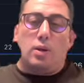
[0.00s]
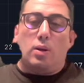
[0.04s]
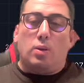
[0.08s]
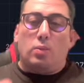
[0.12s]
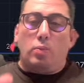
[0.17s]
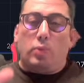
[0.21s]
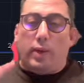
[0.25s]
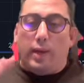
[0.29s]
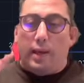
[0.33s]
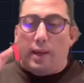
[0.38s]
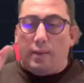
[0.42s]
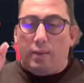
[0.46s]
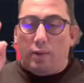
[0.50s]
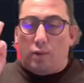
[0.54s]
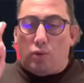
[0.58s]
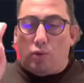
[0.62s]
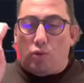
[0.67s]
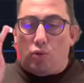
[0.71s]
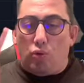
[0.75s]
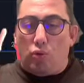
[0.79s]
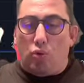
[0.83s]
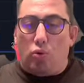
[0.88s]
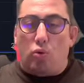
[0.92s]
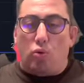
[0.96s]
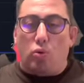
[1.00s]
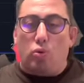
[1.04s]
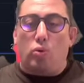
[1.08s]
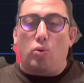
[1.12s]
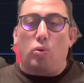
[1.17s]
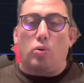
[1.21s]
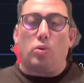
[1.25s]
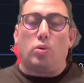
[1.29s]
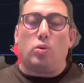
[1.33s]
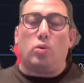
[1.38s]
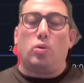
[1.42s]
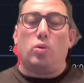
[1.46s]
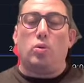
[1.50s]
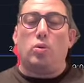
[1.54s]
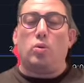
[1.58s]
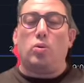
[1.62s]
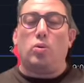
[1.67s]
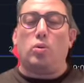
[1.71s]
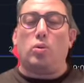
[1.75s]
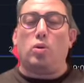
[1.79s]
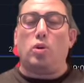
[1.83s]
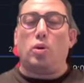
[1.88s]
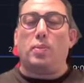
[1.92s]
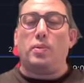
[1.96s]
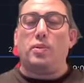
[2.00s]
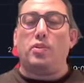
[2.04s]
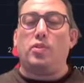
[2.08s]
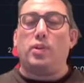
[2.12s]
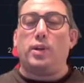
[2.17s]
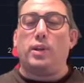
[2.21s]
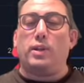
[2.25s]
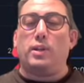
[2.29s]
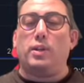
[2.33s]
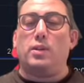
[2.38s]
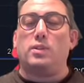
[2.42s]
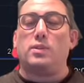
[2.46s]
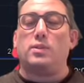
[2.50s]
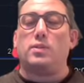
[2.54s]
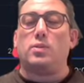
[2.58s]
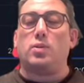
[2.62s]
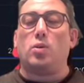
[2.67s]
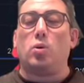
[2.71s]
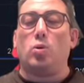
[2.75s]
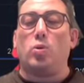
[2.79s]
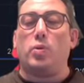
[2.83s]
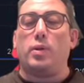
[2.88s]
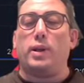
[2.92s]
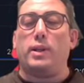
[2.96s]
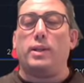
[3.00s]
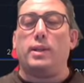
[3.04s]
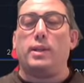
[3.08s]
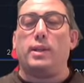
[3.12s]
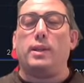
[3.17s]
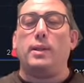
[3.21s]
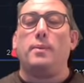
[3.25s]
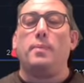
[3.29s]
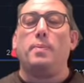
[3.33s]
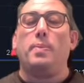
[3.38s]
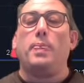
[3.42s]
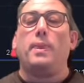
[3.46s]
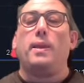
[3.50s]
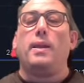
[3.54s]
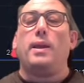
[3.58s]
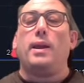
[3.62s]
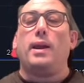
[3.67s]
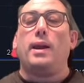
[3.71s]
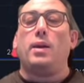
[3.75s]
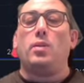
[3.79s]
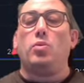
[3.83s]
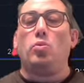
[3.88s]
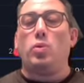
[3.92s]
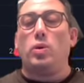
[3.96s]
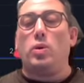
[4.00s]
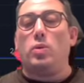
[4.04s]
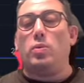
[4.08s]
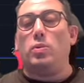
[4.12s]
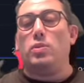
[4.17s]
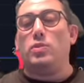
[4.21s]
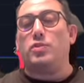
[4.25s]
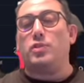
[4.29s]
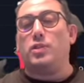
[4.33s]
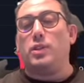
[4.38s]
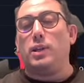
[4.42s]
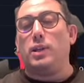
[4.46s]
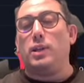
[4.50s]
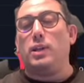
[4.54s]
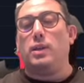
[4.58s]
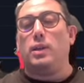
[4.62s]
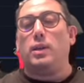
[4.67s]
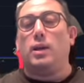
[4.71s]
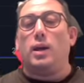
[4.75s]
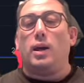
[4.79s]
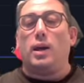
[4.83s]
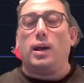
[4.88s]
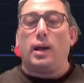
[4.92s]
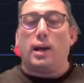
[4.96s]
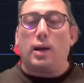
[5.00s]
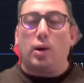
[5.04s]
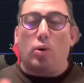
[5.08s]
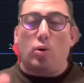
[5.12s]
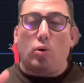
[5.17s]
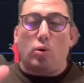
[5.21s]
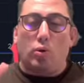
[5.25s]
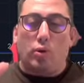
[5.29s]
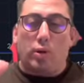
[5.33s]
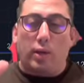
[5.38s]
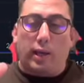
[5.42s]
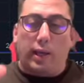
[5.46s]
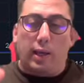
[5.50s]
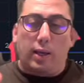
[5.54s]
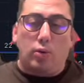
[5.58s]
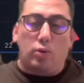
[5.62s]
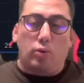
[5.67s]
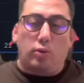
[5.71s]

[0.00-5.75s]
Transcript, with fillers: we have a two uh, copy traders already and we will see our equity